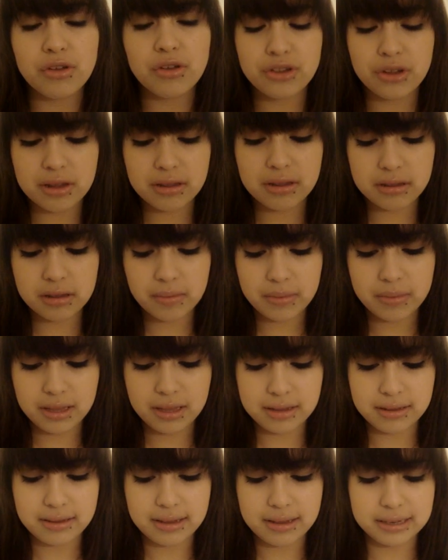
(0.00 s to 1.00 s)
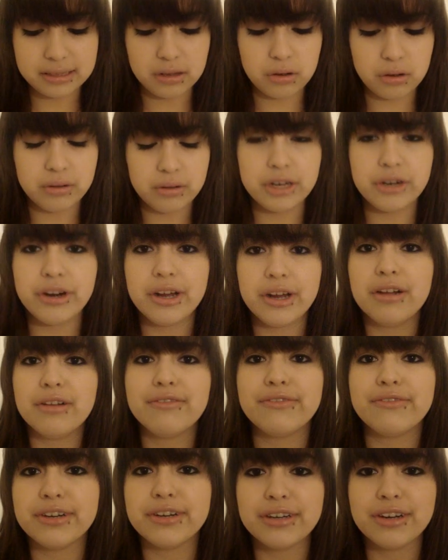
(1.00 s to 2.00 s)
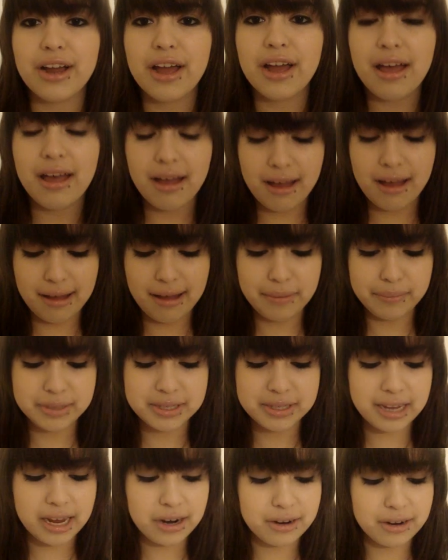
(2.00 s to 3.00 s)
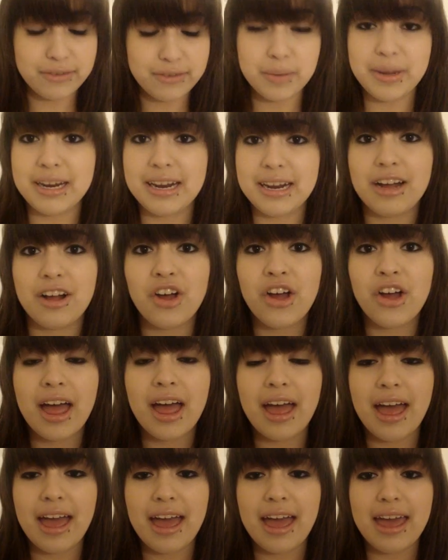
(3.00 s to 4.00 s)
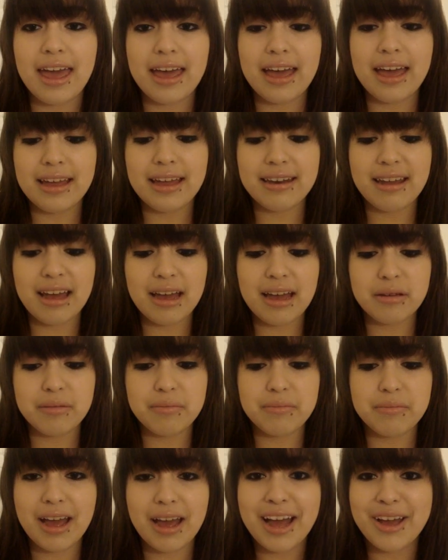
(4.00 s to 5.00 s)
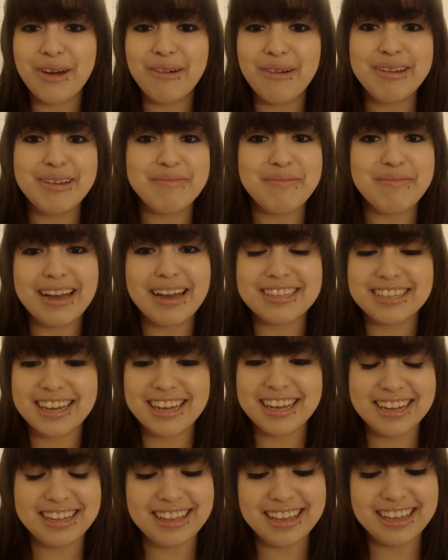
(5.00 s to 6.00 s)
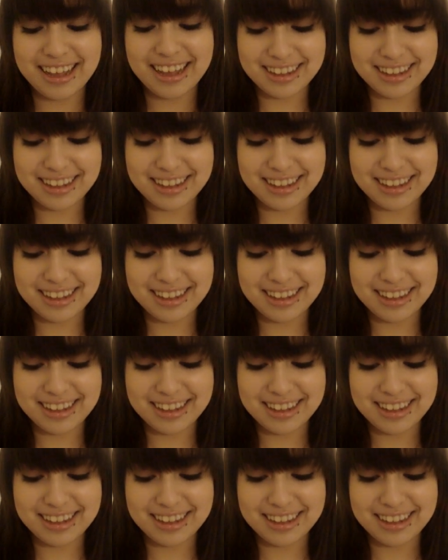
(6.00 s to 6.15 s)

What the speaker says: So this is something that's like the holy grail for mascara for me now, and I'm not going back to anything